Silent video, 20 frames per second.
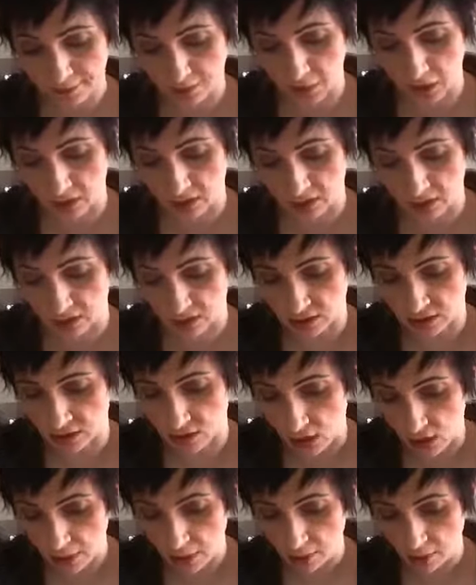because this is
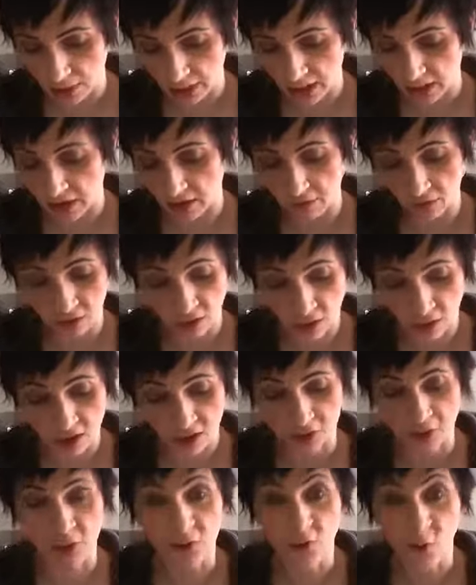not the picking of a
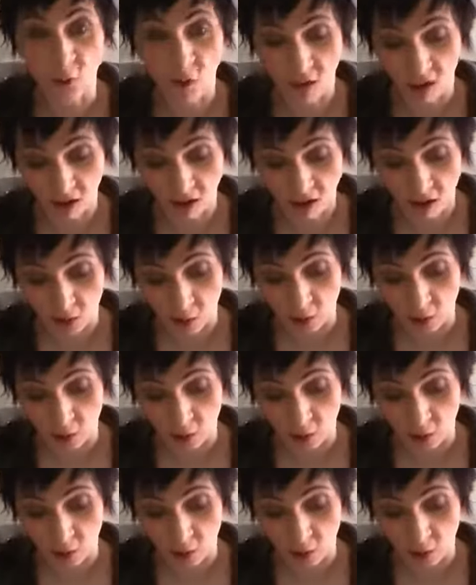lock on a door